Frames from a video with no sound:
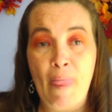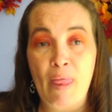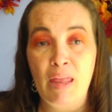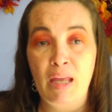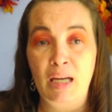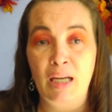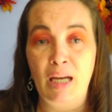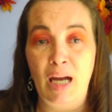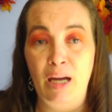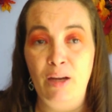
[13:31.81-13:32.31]

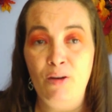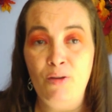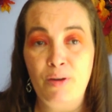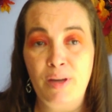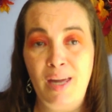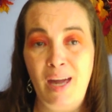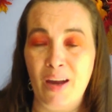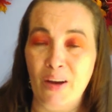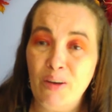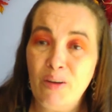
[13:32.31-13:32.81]
like, I don't
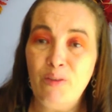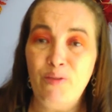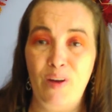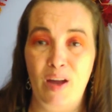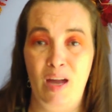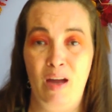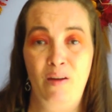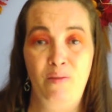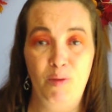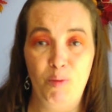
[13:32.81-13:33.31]
care if I
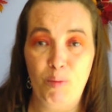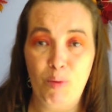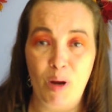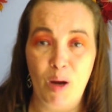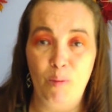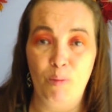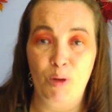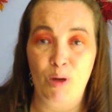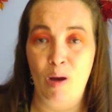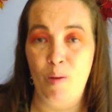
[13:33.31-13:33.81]
have a
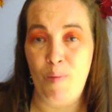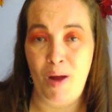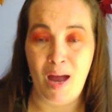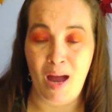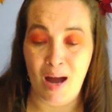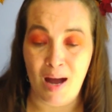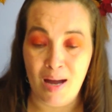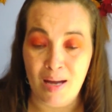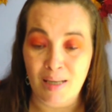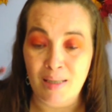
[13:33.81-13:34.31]
primer on my
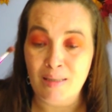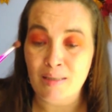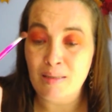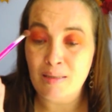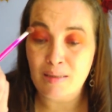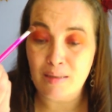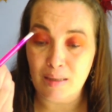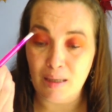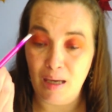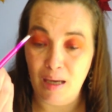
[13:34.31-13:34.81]

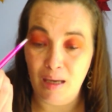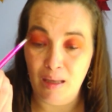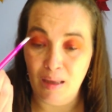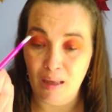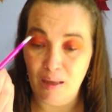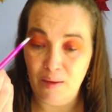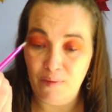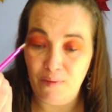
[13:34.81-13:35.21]
eyes and